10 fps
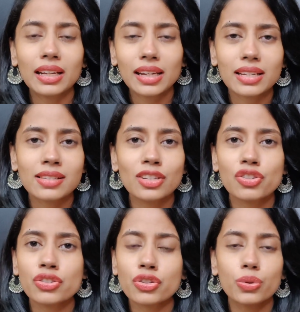lazy
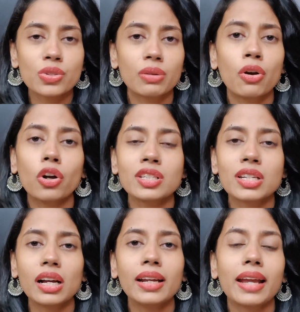just use a hot
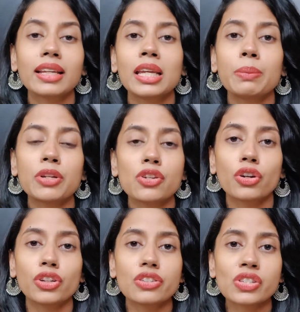towel and keep it
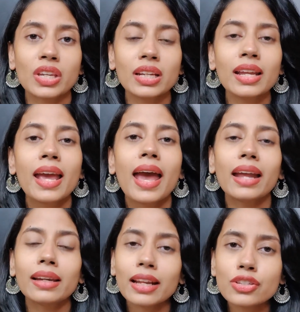your skin
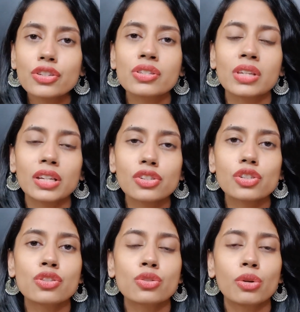and let your skin
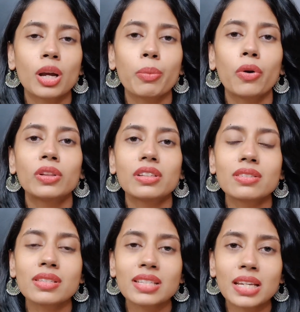just soak up all the
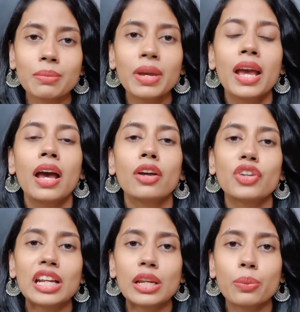steam
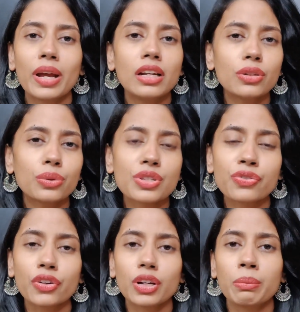really well do this
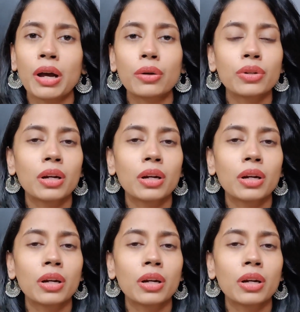for about a